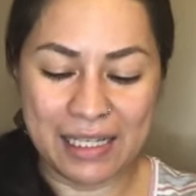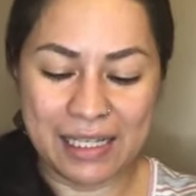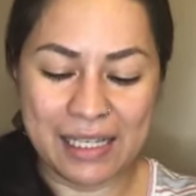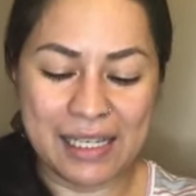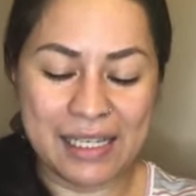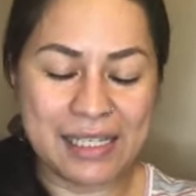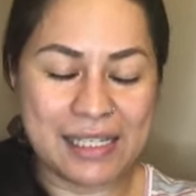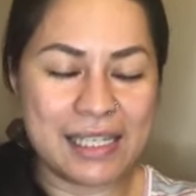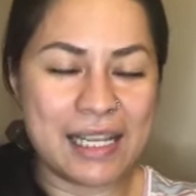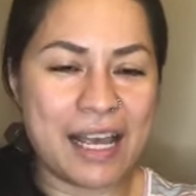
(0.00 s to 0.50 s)

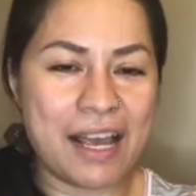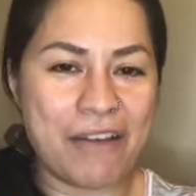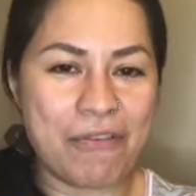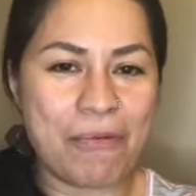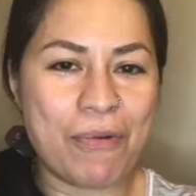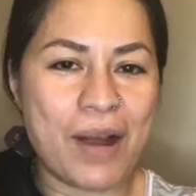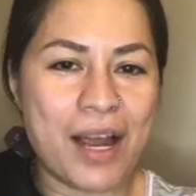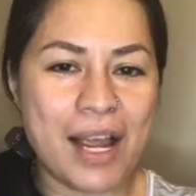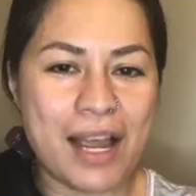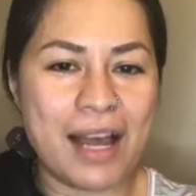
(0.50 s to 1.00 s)
It's the
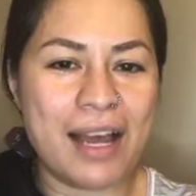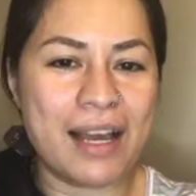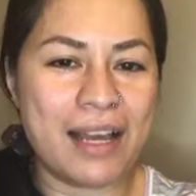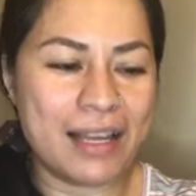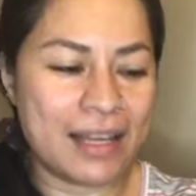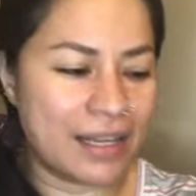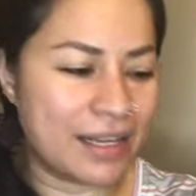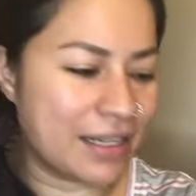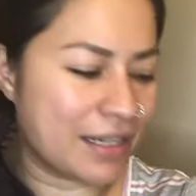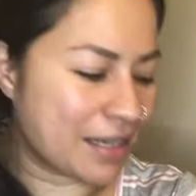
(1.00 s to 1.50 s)

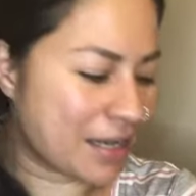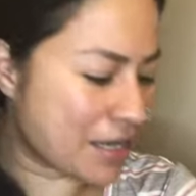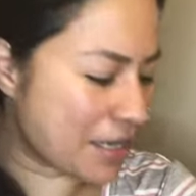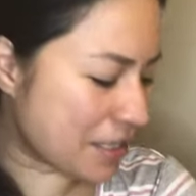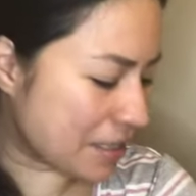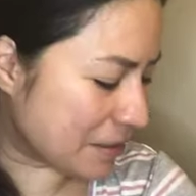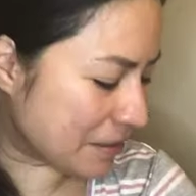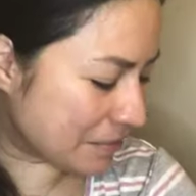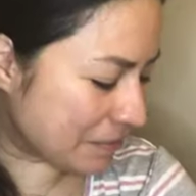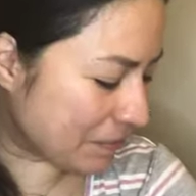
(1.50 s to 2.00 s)

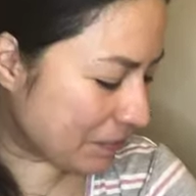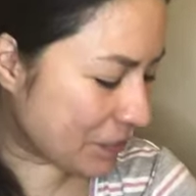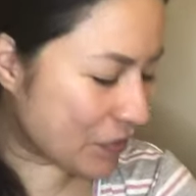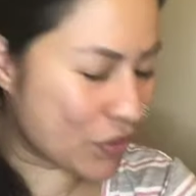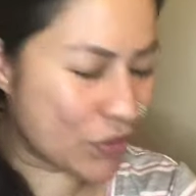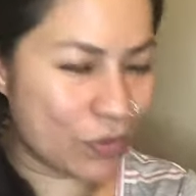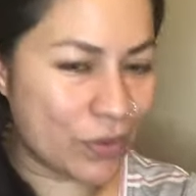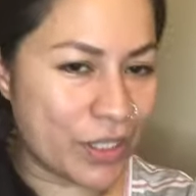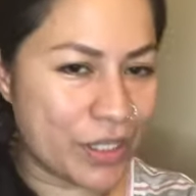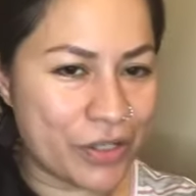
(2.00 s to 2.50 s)
FYI
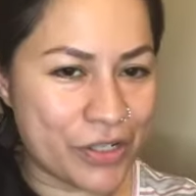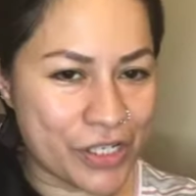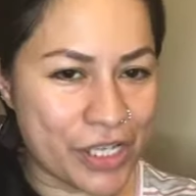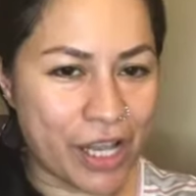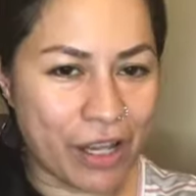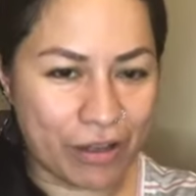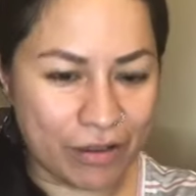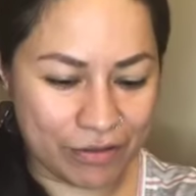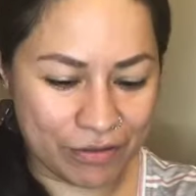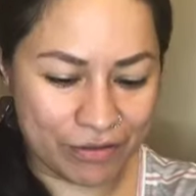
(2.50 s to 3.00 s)

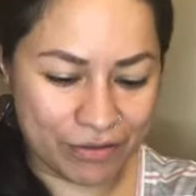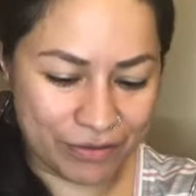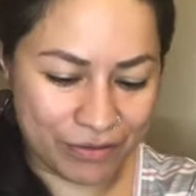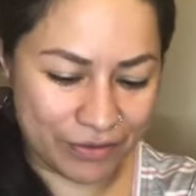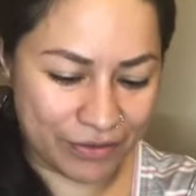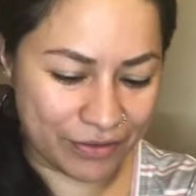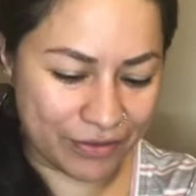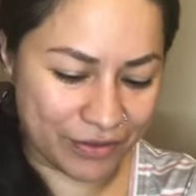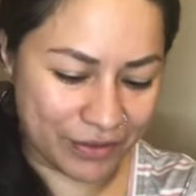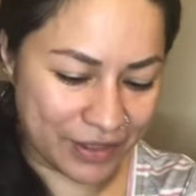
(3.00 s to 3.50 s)

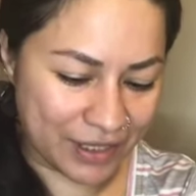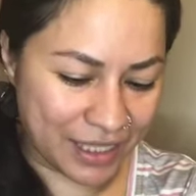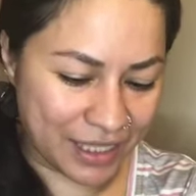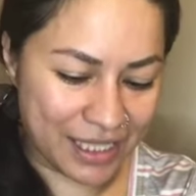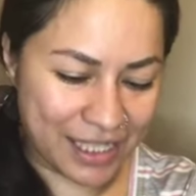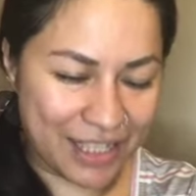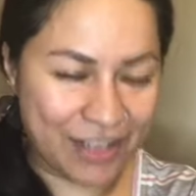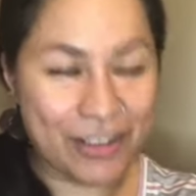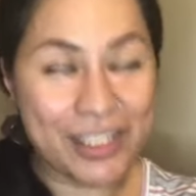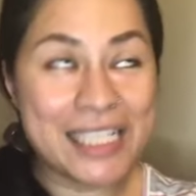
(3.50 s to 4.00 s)
do-it-yourself,
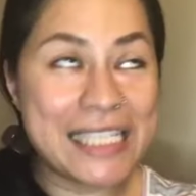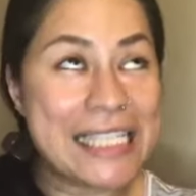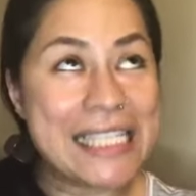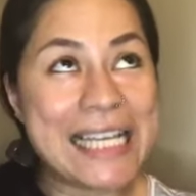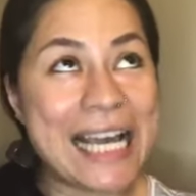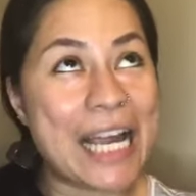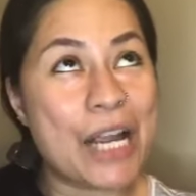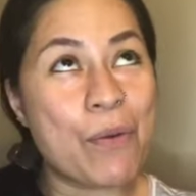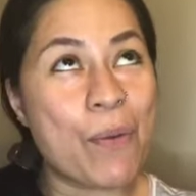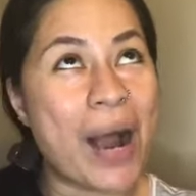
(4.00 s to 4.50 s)
or
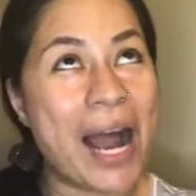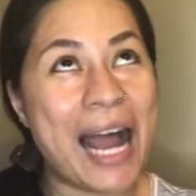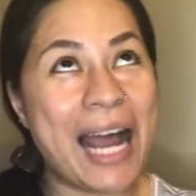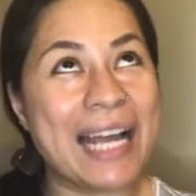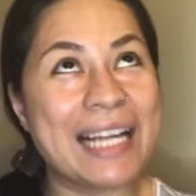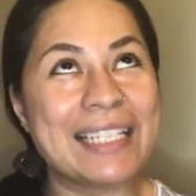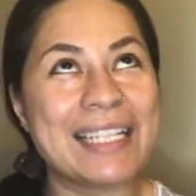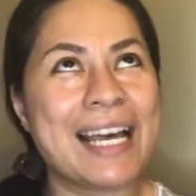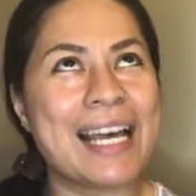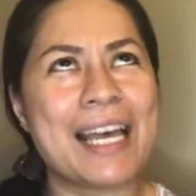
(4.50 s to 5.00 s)

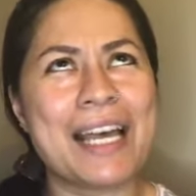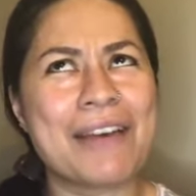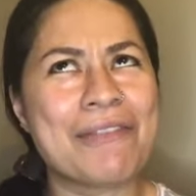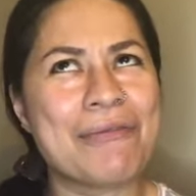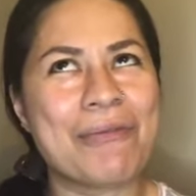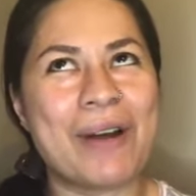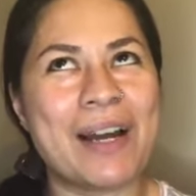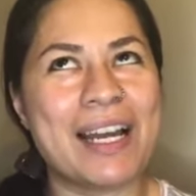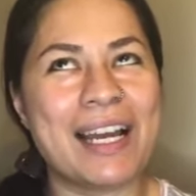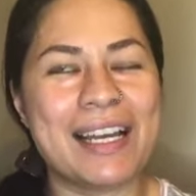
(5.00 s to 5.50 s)
DIY, not
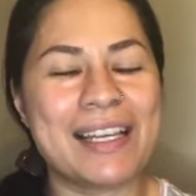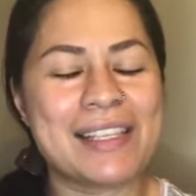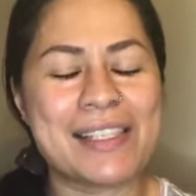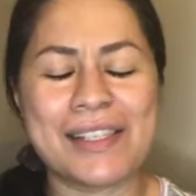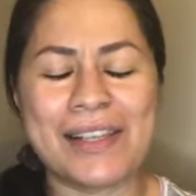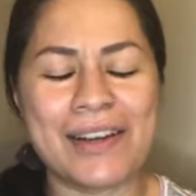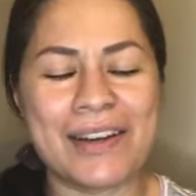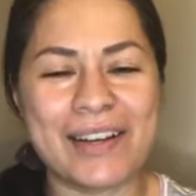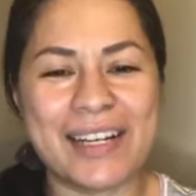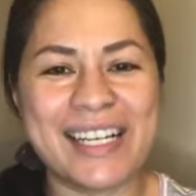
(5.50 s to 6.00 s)
FYI,
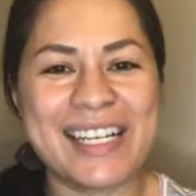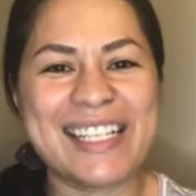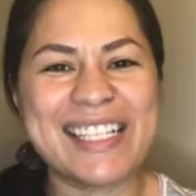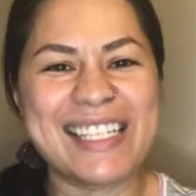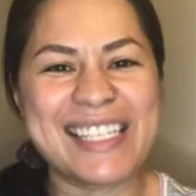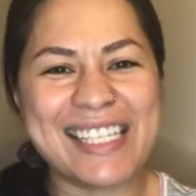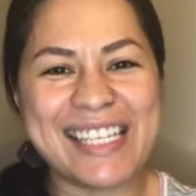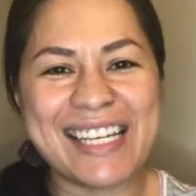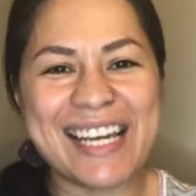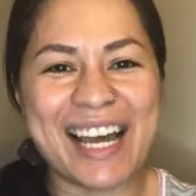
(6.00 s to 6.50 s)
sorry.
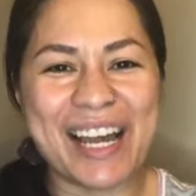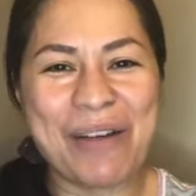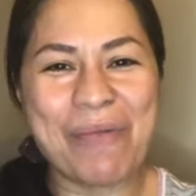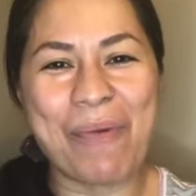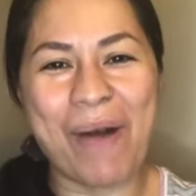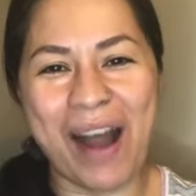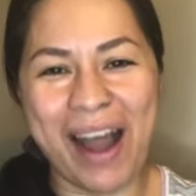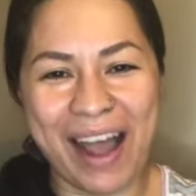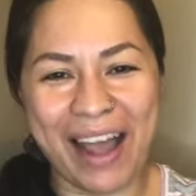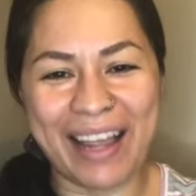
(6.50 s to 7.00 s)

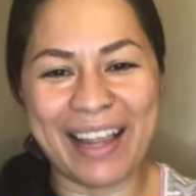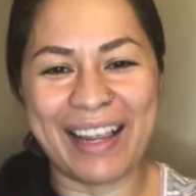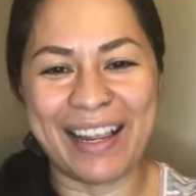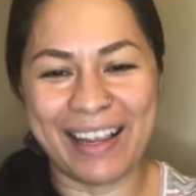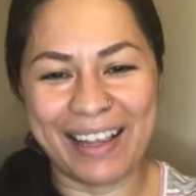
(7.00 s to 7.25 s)
DIY,